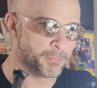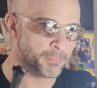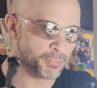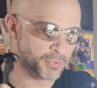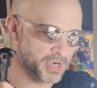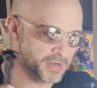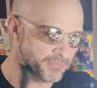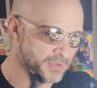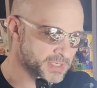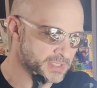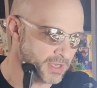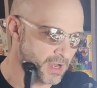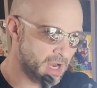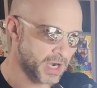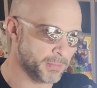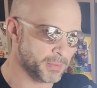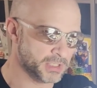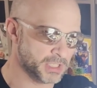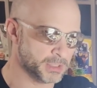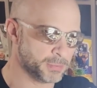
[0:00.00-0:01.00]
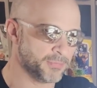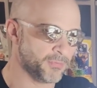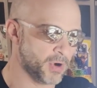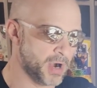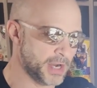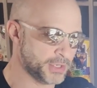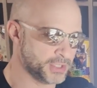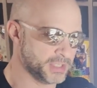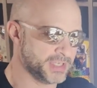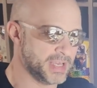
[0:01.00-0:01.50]
briefly talk about this before
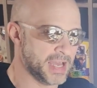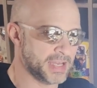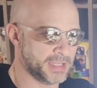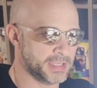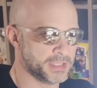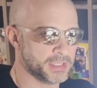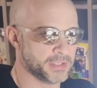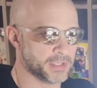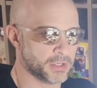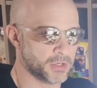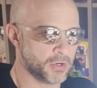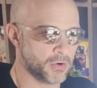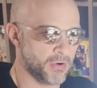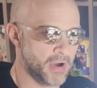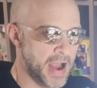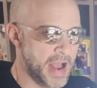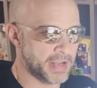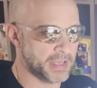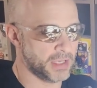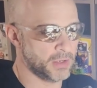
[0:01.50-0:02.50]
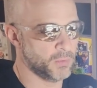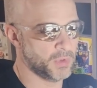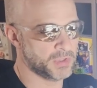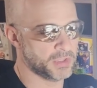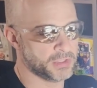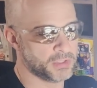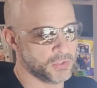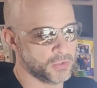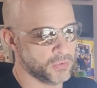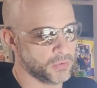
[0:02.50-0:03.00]
I actually get into the cracking with
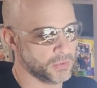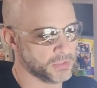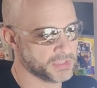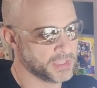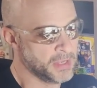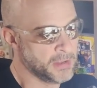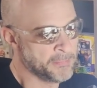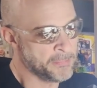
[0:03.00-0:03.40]
the tools.